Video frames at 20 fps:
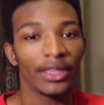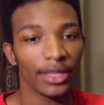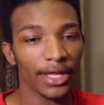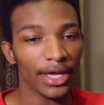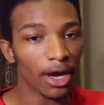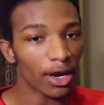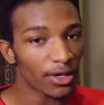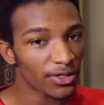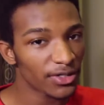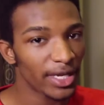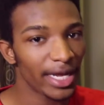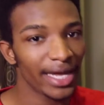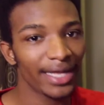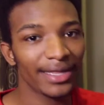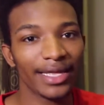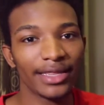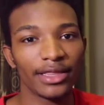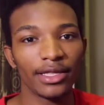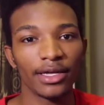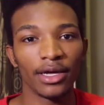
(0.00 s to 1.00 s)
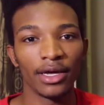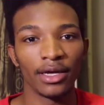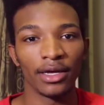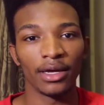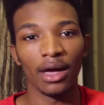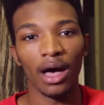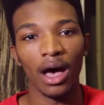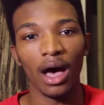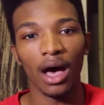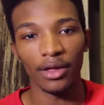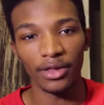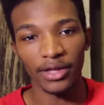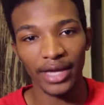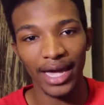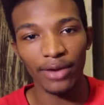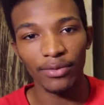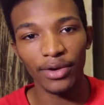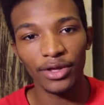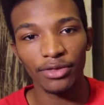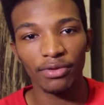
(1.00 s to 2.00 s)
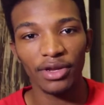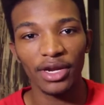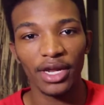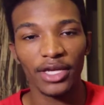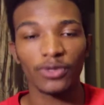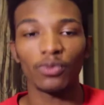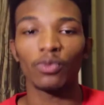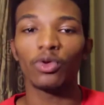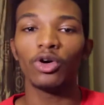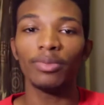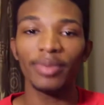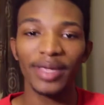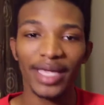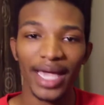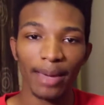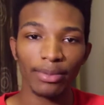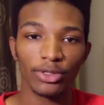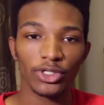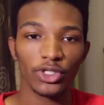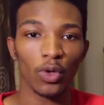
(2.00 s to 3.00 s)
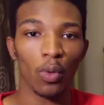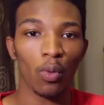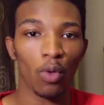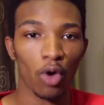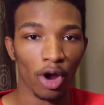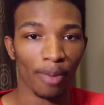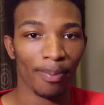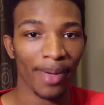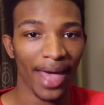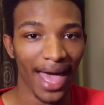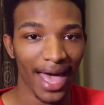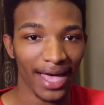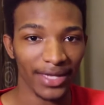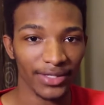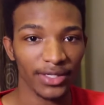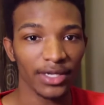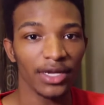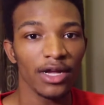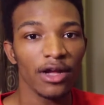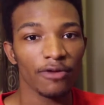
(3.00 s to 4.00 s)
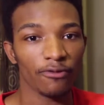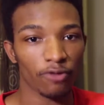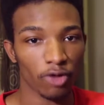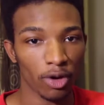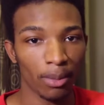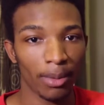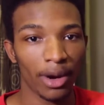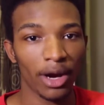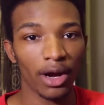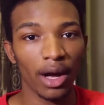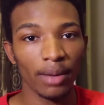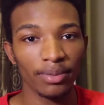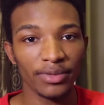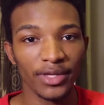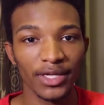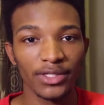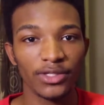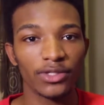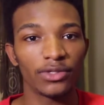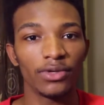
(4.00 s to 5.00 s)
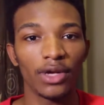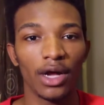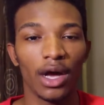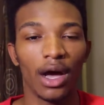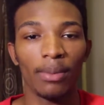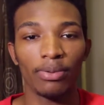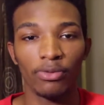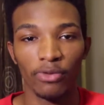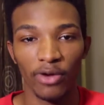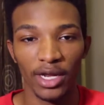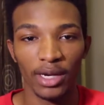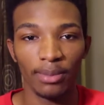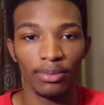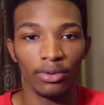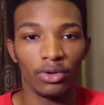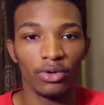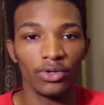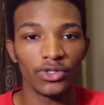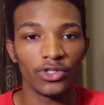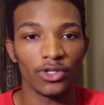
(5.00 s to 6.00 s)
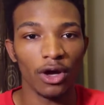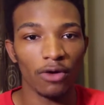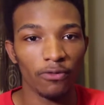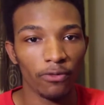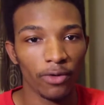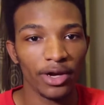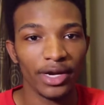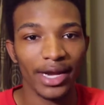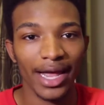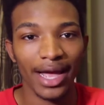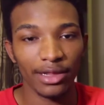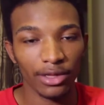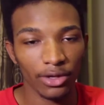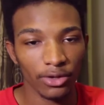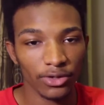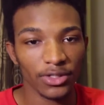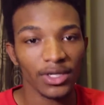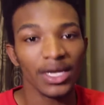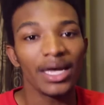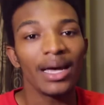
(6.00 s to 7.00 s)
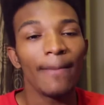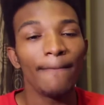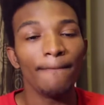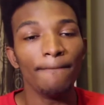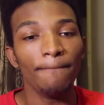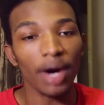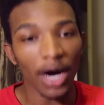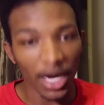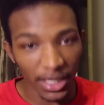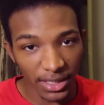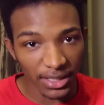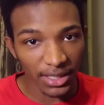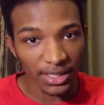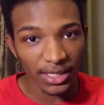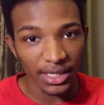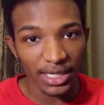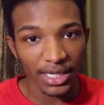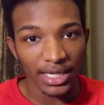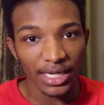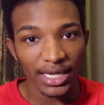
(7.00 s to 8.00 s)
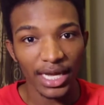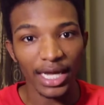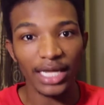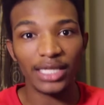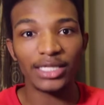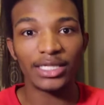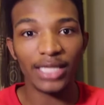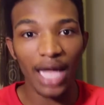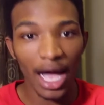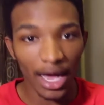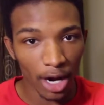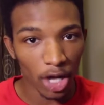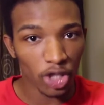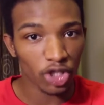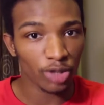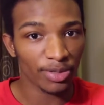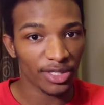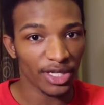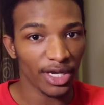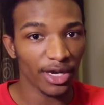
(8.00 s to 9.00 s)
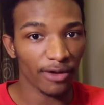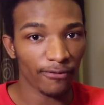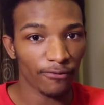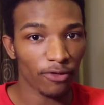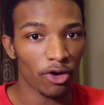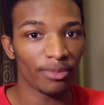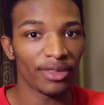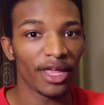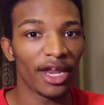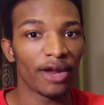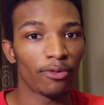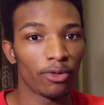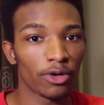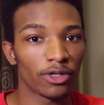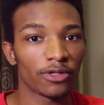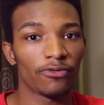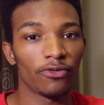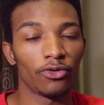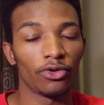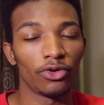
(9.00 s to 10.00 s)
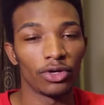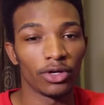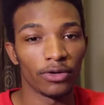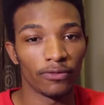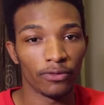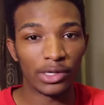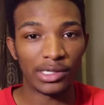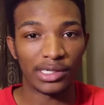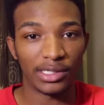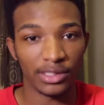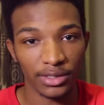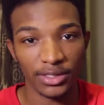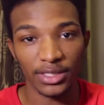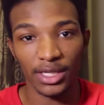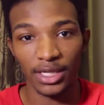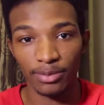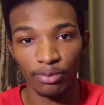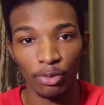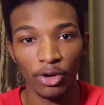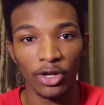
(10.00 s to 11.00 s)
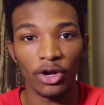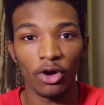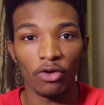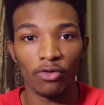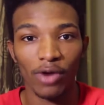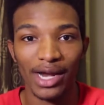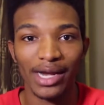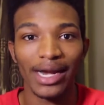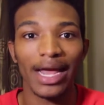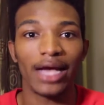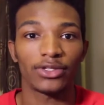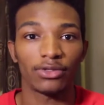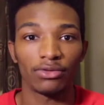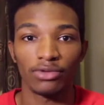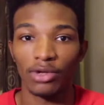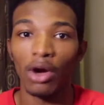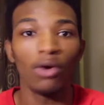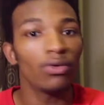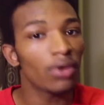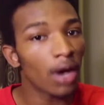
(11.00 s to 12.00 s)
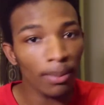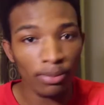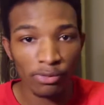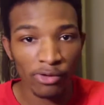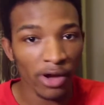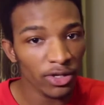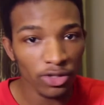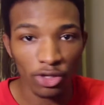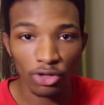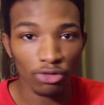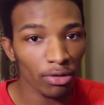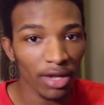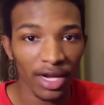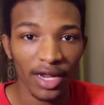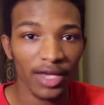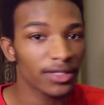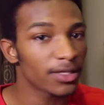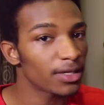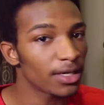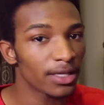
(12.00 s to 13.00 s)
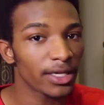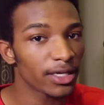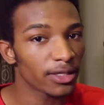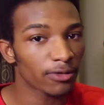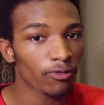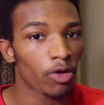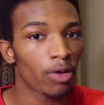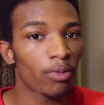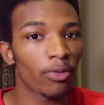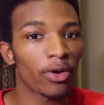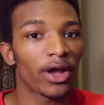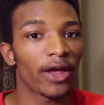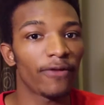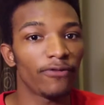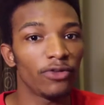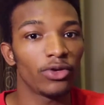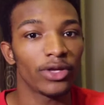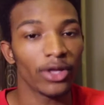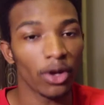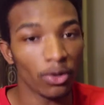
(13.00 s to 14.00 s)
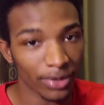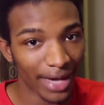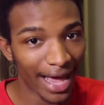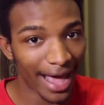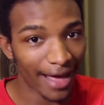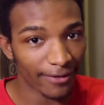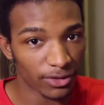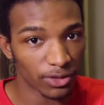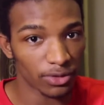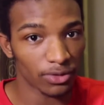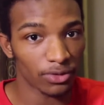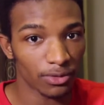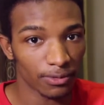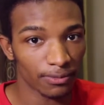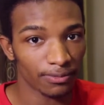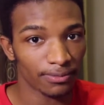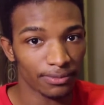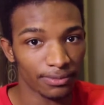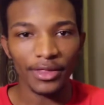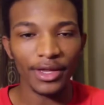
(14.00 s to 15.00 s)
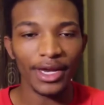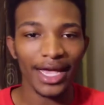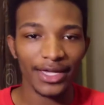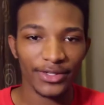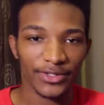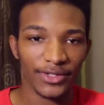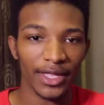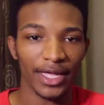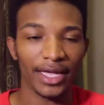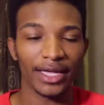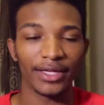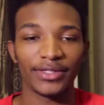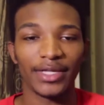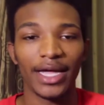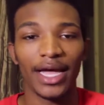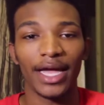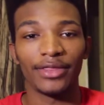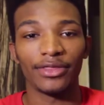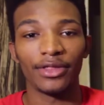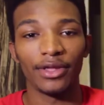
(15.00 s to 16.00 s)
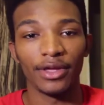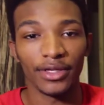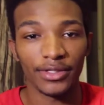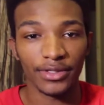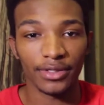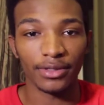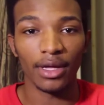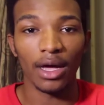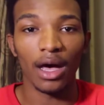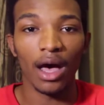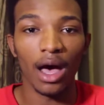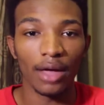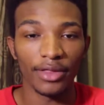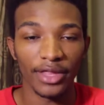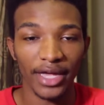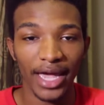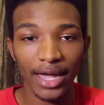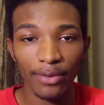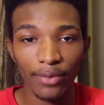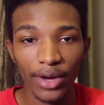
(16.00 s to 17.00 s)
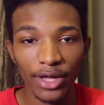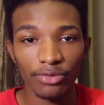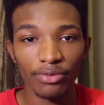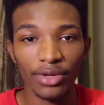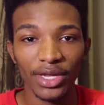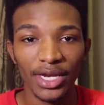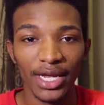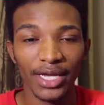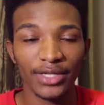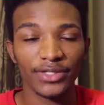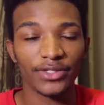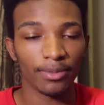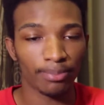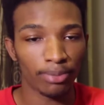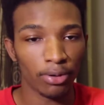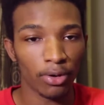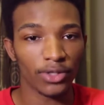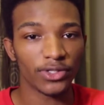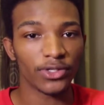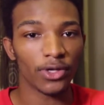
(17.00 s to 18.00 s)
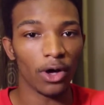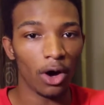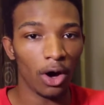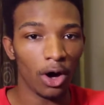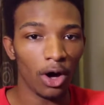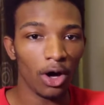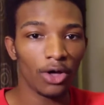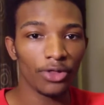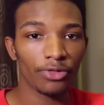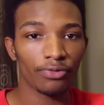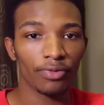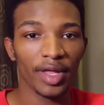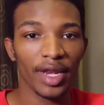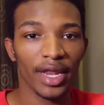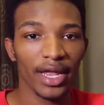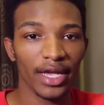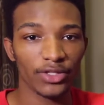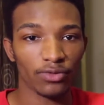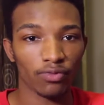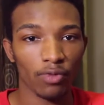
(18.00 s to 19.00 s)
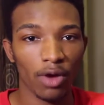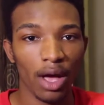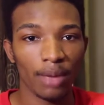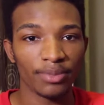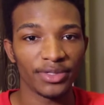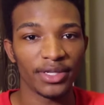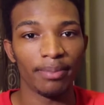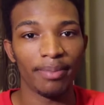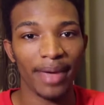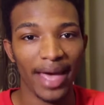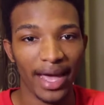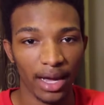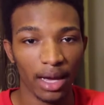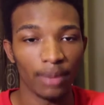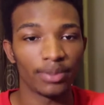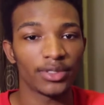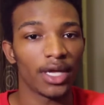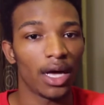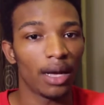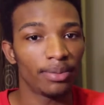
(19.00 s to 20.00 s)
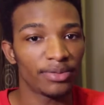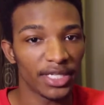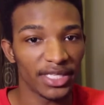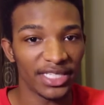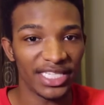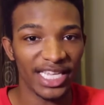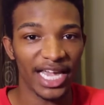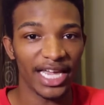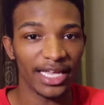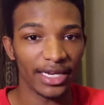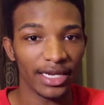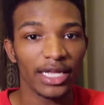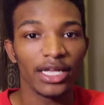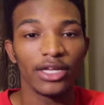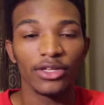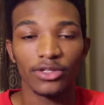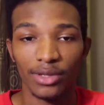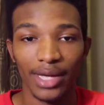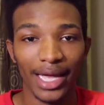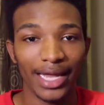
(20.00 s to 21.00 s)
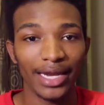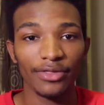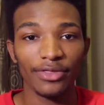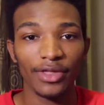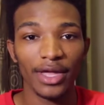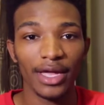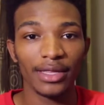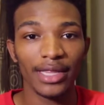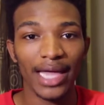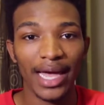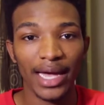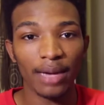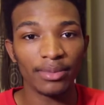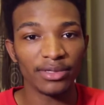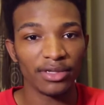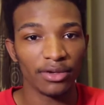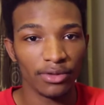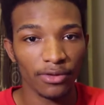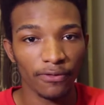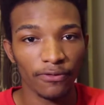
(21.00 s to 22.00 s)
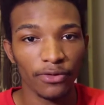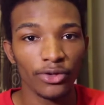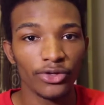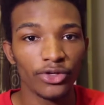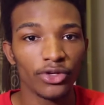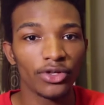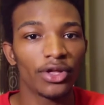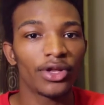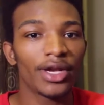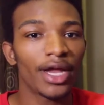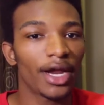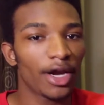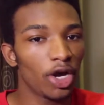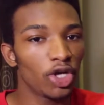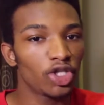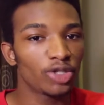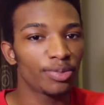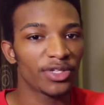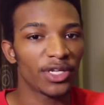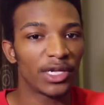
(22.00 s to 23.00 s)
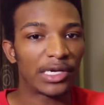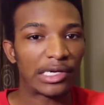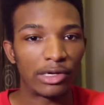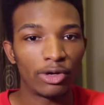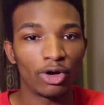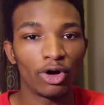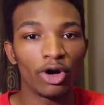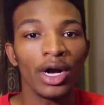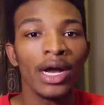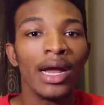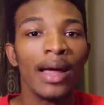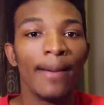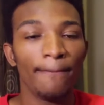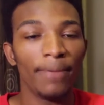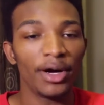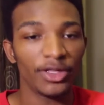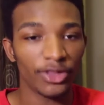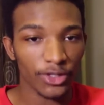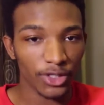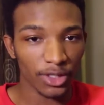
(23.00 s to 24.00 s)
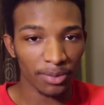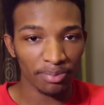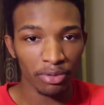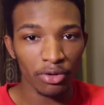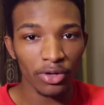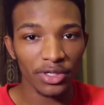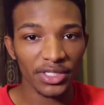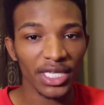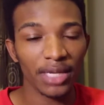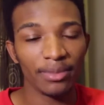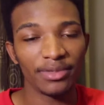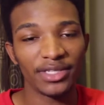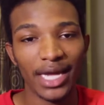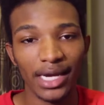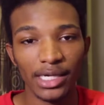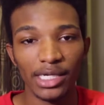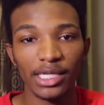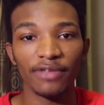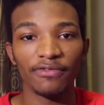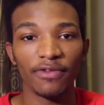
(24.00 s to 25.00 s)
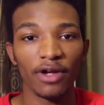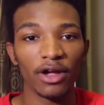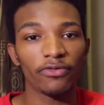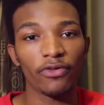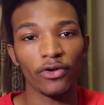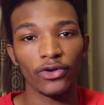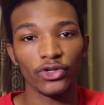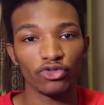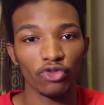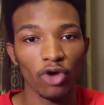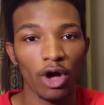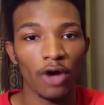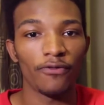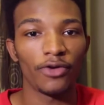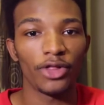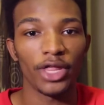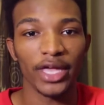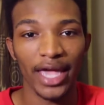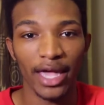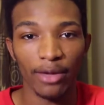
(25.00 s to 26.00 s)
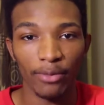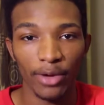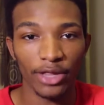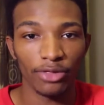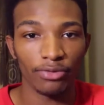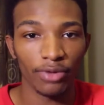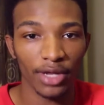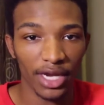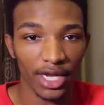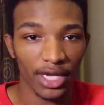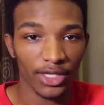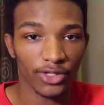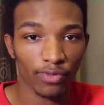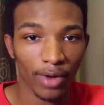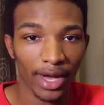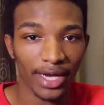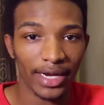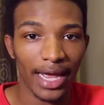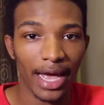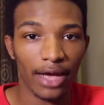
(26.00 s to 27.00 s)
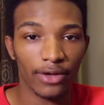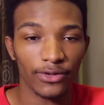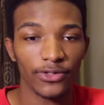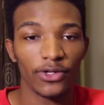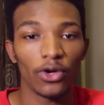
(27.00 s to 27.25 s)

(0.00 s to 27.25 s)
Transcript: They are saying that the, uh, the Gateway 3DS will be able to work past firmware updates due to upgradable software downloads, but it's not 100% confirmed that it works for version 6.0 right now. So don't upgrade your 3DS to the latest firmware if you don't have to. The next thing is that the, the, uh, the Gateway 3DS supports all 3DS ROMs and backups up to date. So anything that comes out in the future, they're not 100% sure, but the support team is actually very, very strong for the Gateway 3DS right now.